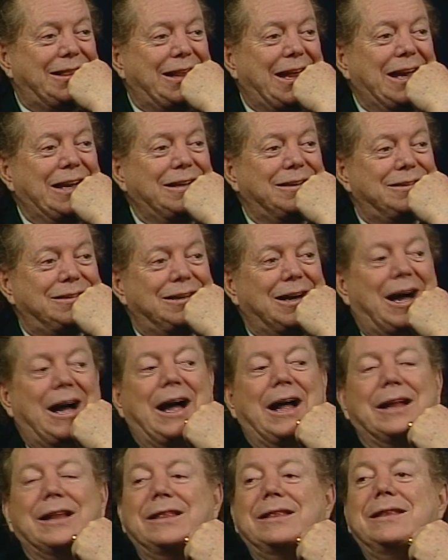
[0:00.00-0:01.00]
I thank
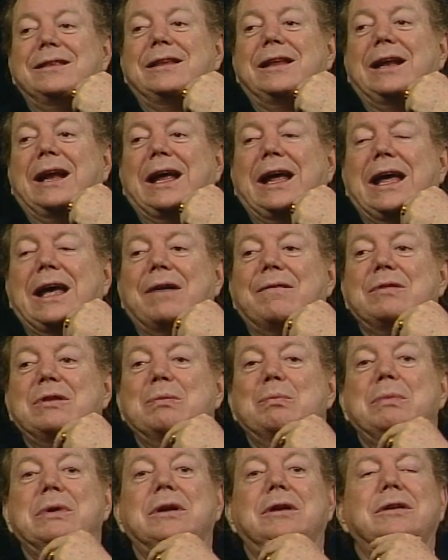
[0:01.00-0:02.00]
God that I
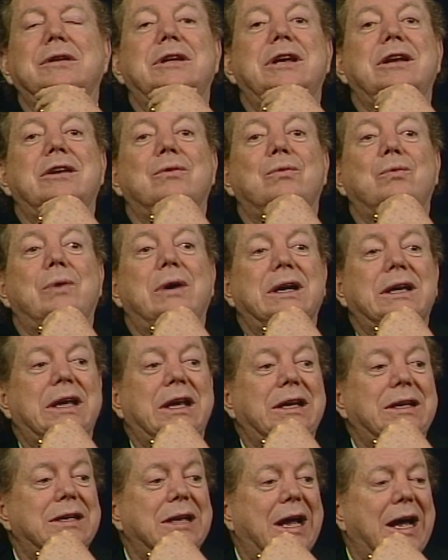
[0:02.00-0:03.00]
have the ability to
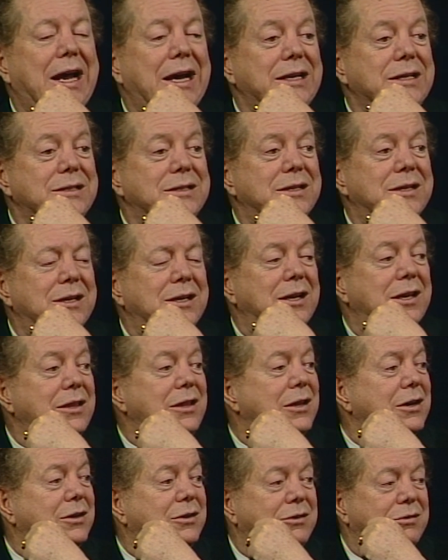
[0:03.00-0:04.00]
recognize
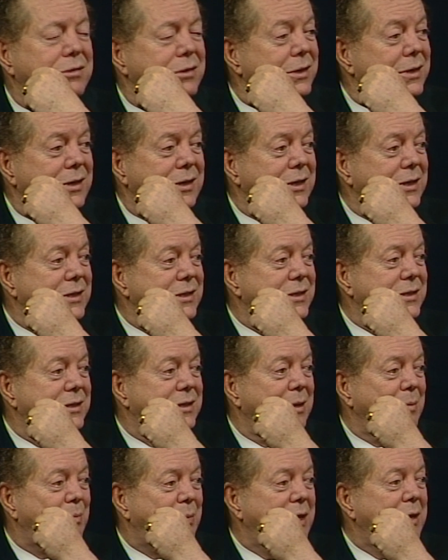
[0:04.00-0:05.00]
the
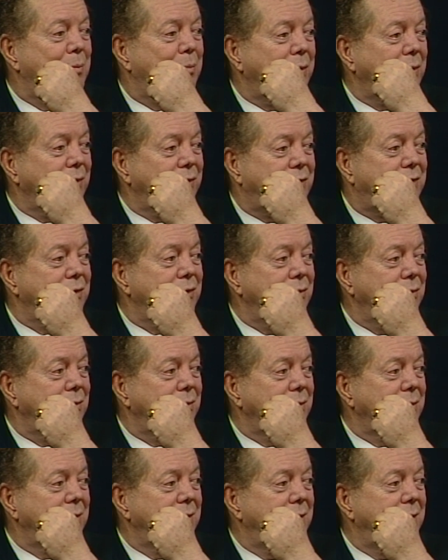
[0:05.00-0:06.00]
goodness that people
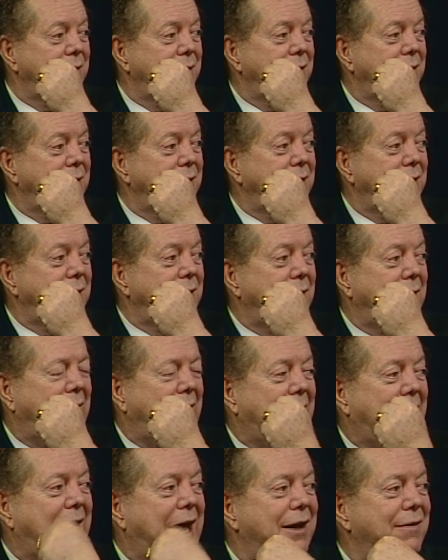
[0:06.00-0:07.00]
do.
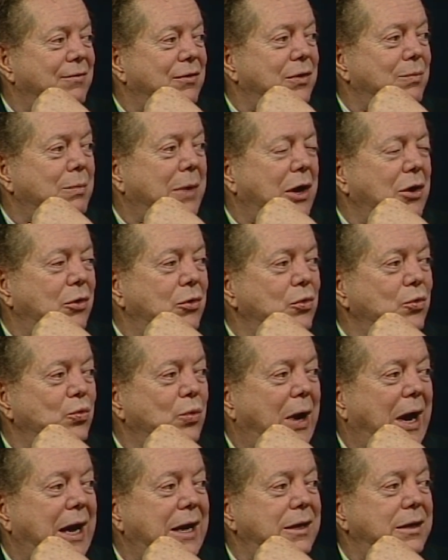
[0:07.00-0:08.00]
I have my
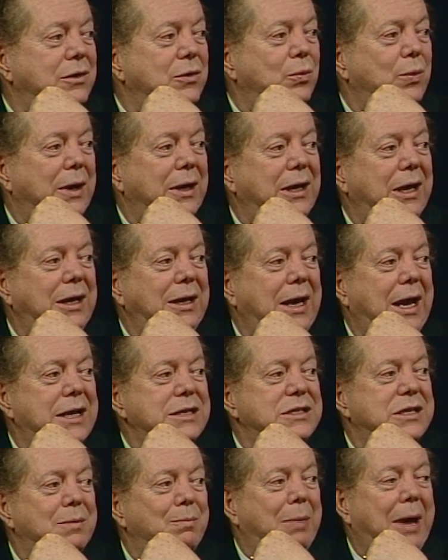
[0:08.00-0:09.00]
own right to
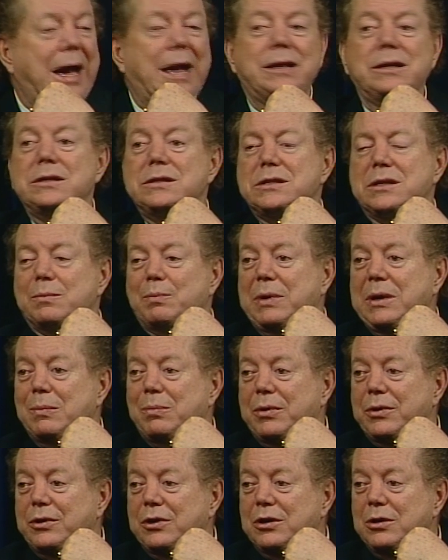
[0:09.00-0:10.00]
recognize the badness that
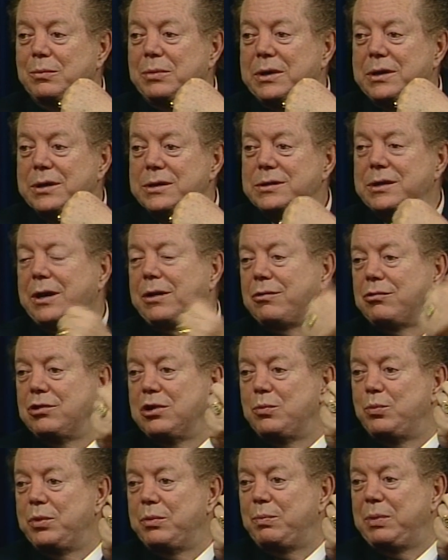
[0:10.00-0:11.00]
people do because I
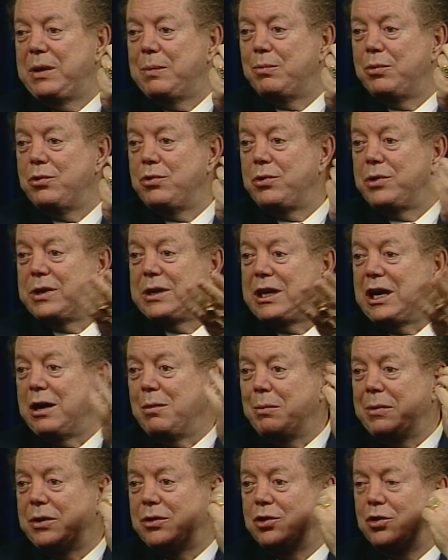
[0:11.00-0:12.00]
grew up with people who could
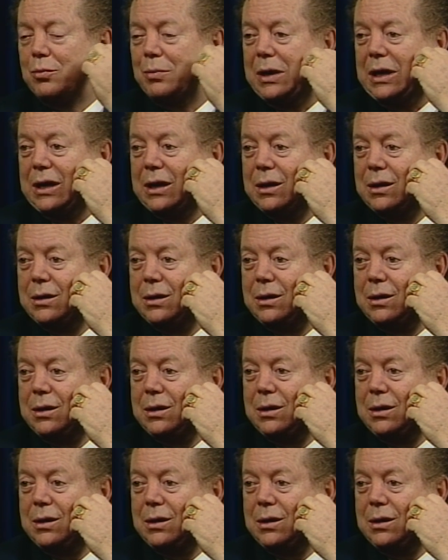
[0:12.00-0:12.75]
tell it to me.